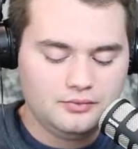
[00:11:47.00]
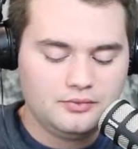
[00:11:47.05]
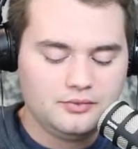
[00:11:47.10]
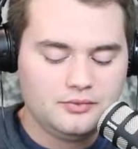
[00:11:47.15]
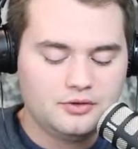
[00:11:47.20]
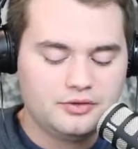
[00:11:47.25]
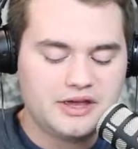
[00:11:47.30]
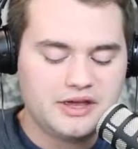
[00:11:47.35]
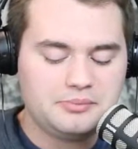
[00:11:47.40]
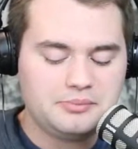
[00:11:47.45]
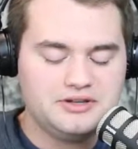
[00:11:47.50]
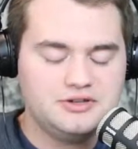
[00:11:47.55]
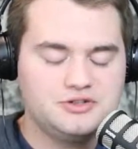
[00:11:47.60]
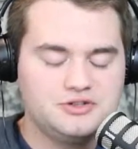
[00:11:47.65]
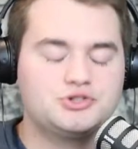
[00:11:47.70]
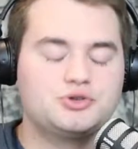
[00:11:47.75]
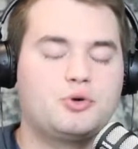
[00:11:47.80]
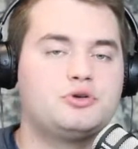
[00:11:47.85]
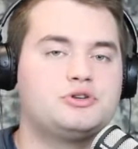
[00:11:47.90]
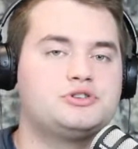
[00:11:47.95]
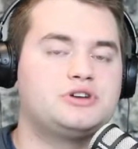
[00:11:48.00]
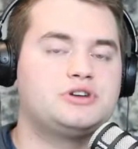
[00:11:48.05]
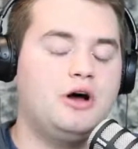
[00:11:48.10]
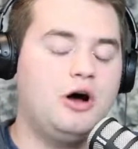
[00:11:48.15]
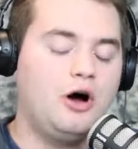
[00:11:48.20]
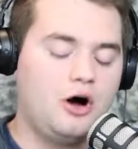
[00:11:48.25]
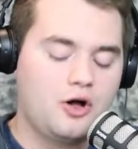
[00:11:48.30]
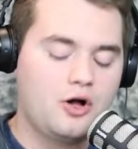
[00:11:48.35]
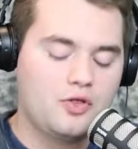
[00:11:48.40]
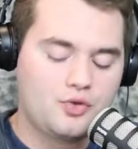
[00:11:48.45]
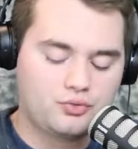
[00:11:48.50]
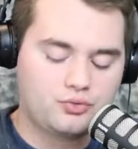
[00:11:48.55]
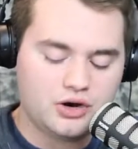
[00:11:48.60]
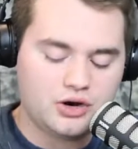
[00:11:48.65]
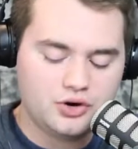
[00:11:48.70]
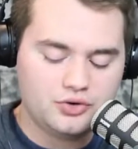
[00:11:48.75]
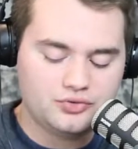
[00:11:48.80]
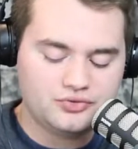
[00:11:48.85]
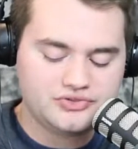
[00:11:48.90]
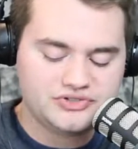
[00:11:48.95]
They beat Georgia on the
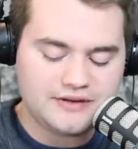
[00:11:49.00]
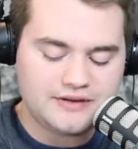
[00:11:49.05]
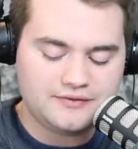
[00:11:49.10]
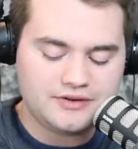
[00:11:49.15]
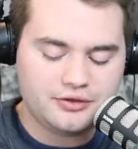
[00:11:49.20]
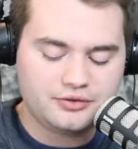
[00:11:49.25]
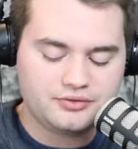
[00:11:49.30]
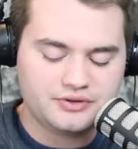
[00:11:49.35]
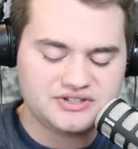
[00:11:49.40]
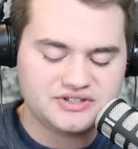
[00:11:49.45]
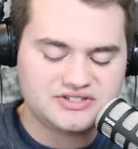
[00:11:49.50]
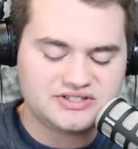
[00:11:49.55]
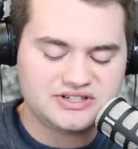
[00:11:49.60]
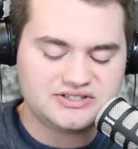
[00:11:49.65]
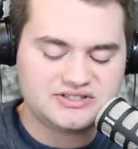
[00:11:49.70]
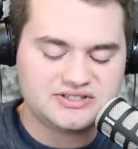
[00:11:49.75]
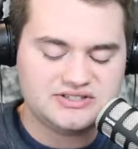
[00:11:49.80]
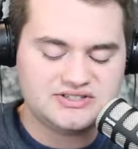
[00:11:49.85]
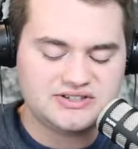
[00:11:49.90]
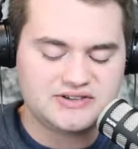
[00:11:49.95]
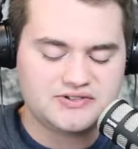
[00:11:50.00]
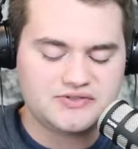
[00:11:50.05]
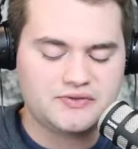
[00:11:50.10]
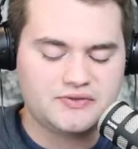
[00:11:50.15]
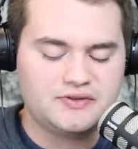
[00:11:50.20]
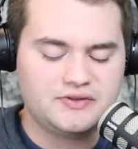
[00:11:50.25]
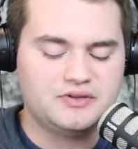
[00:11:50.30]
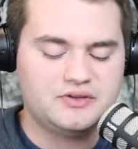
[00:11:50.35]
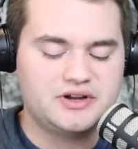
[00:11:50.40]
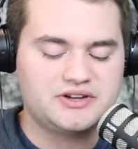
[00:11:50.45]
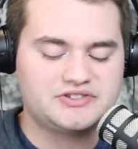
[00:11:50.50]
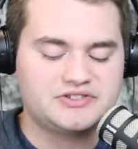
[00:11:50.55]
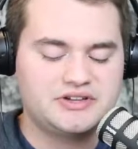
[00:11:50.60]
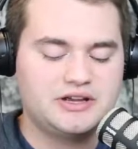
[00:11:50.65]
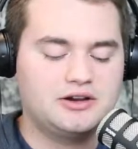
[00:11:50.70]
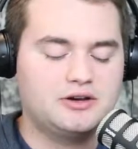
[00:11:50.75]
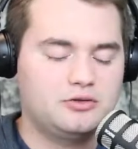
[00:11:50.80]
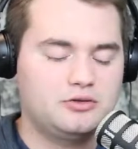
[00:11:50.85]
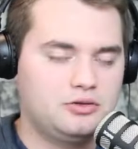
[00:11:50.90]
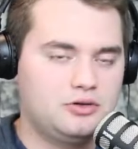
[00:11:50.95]
road 73 to 66 and then lost
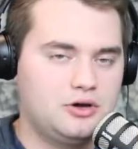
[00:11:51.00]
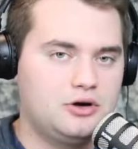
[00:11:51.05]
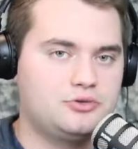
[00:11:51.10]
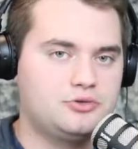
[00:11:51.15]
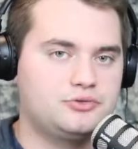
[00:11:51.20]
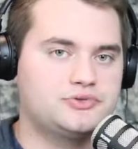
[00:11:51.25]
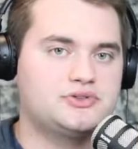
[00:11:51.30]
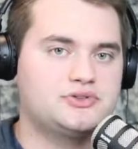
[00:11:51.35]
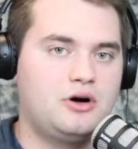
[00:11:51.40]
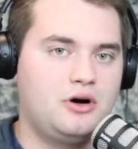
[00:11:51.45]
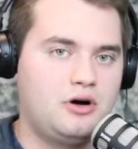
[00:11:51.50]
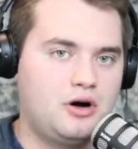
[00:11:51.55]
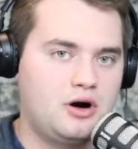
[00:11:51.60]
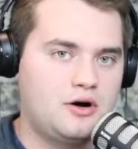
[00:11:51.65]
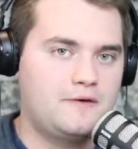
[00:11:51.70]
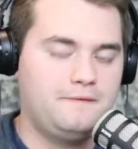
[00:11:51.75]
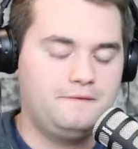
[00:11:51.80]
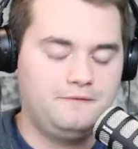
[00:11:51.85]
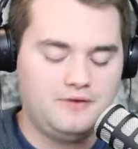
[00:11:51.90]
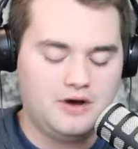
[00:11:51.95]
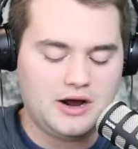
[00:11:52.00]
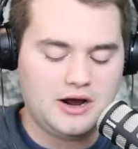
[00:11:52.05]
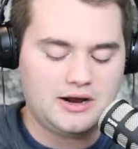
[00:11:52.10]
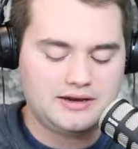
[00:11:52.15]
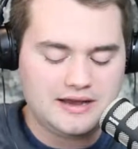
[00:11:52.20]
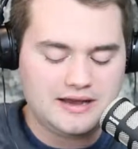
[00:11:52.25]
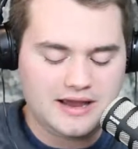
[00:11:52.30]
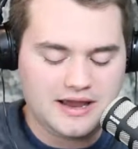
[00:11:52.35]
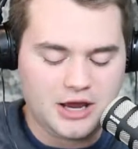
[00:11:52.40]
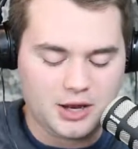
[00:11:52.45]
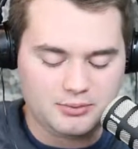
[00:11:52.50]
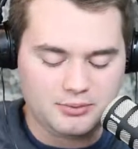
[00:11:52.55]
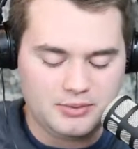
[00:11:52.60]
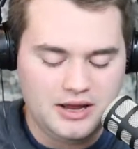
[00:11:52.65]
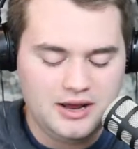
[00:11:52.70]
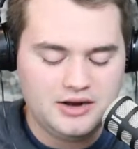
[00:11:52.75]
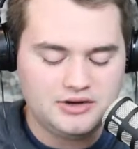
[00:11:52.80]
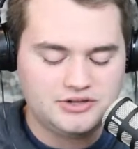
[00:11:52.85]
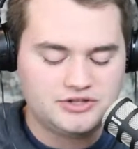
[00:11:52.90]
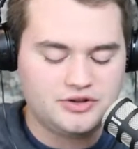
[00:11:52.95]
a close, hard fought game
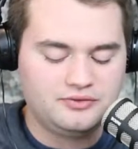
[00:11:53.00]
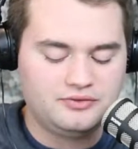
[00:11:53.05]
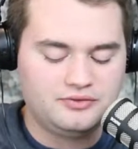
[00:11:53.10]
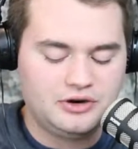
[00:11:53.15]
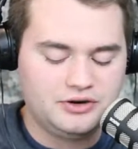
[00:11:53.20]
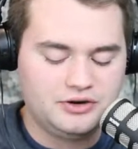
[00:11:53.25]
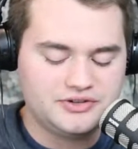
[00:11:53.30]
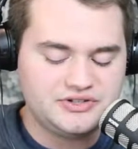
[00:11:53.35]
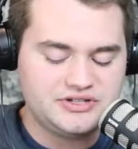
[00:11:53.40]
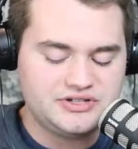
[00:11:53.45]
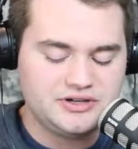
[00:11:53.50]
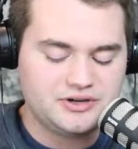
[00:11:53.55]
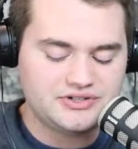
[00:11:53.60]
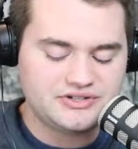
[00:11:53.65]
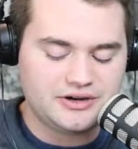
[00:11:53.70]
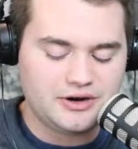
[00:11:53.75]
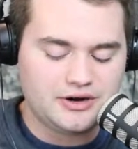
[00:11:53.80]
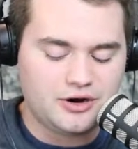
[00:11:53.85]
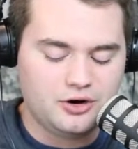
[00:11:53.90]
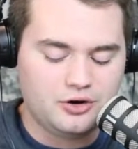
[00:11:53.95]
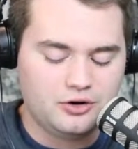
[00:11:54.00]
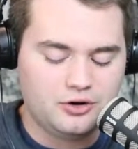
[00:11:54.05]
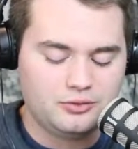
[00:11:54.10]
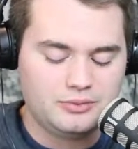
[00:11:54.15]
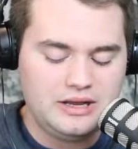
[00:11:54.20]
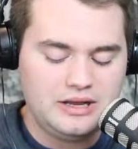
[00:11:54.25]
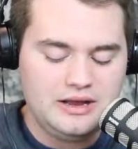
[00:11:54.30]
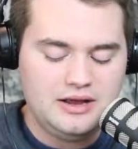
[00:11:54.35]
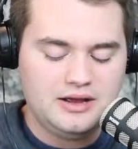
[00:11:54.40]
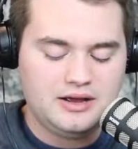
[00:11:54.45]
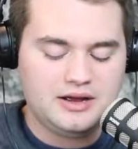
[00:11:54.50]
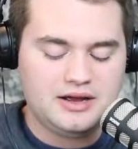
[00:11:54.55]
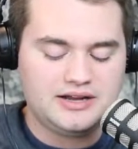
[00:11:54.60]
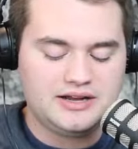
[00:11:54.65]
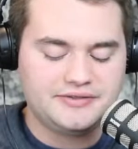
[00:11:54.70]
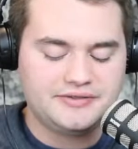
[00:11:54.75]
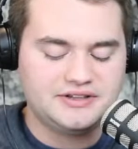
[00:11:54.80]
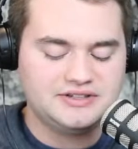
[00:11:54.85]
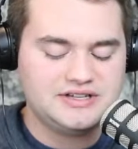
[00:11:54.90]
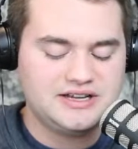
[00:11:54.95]
to the Volunteers at home. Uh,
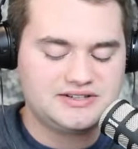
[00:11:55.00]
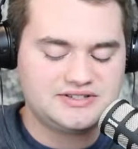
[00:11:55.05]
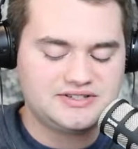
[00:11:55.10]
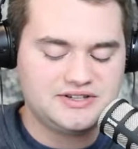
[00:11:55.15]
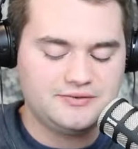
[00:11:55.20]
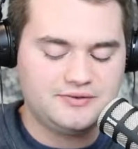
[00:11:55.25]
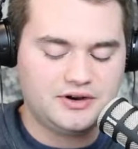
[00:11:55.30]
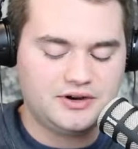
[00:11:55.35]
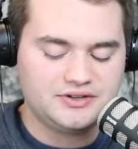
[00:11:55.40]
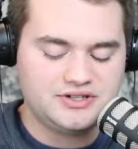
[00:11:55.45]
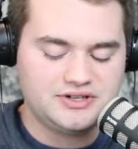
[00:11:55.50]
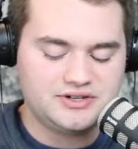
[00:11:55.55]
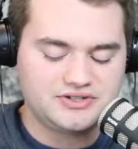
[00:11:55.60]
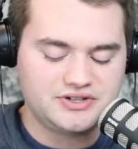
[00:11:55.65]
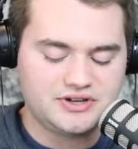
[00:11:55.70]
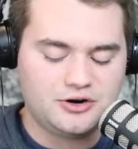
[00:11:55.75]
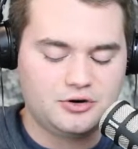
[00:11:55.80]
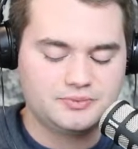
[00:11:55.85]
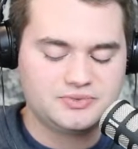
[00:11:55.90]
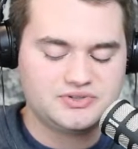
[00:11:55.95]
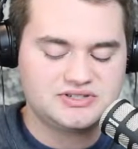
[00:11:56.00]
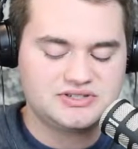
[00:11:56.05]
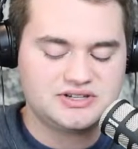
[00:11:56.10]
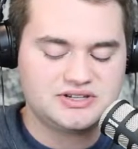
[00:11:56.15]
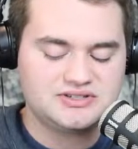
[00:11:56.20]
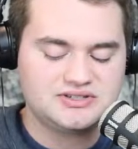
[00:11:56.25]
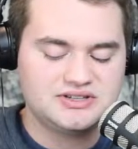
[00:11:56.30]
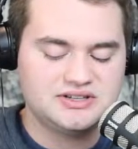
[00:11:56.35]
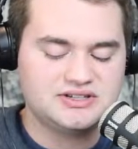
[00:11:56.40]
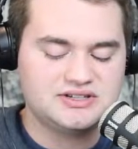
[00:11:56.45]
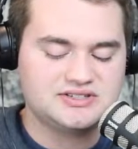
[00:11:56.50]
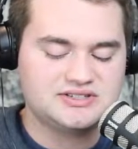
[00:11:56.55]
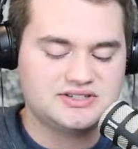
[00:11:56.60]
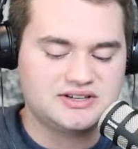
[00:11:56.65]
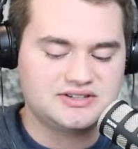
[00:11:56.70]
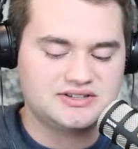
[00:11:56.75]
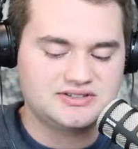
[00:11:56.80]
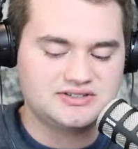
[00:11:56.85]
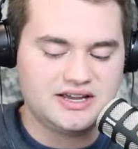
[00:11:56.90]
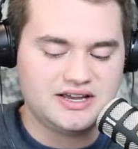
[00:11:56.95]
the Tennessee Volunteers at home 60 to
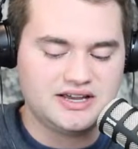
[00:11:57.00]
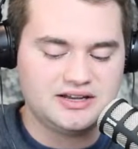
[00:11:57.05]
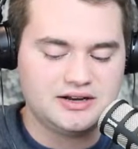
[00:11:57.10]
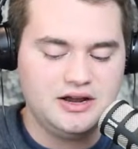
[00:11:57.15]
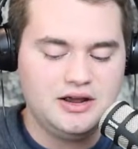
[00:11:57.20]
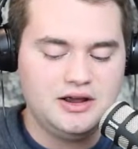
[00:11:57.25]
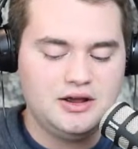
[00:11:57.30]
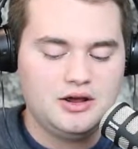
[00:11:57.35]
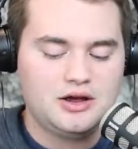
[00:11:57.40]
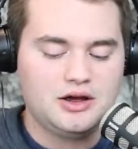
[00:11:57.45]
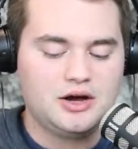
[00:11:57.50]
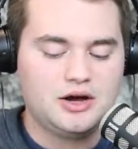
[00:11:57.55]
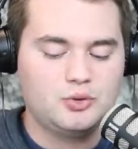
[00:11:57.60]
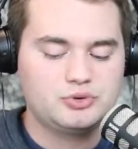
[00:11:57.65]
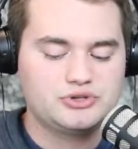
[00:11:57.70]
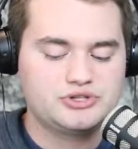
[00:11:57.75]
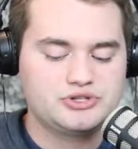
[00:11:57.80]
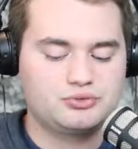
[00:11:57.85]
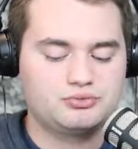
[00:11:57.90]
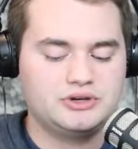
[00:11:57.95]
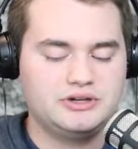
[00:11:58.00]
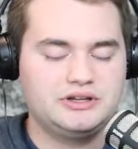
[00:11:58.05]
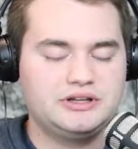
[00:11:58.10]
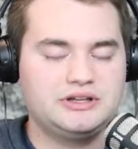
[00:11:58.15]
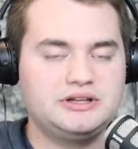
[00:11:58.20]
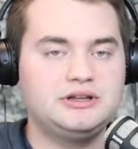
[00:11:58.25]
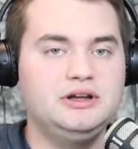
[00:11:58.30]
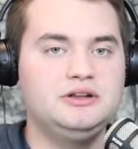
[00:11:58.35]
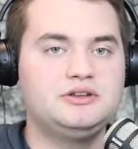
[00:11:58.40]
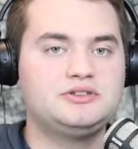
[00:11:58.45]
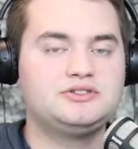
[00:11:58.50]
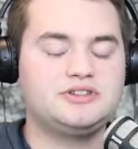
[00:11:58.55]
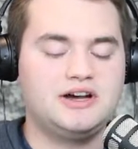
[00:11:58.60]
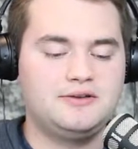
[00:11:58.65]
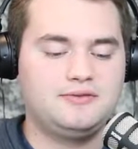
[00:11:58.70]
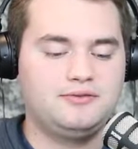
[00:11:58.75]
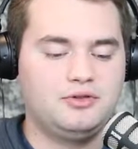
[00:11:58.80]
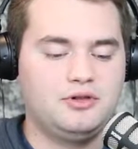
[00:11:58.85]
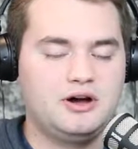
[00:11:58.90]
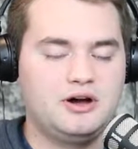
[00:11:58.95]
68 uh, was a really
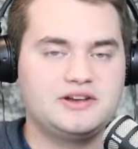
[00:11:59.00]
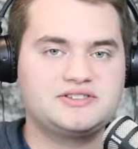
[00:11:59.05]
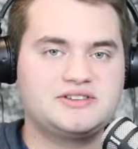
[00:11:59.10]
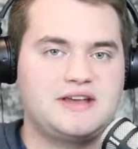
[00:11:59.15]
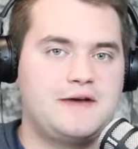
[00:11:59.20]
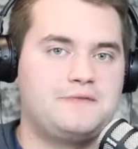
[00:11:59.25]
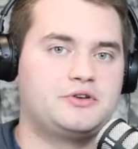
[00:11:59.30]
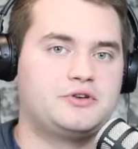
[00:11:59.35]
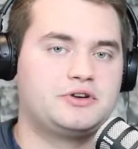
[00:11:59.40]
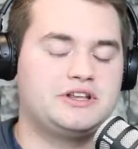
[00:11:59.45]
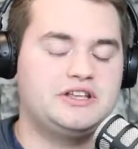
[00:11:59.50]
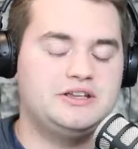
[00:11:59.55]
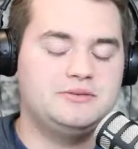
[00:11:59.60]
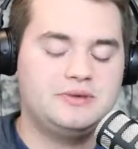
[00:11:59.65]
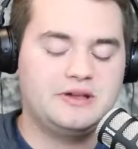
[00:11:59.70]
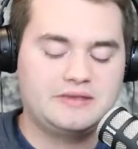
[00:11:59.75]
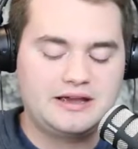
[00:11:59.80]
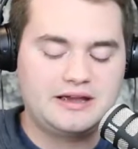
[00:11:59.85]
tough loss after keeping that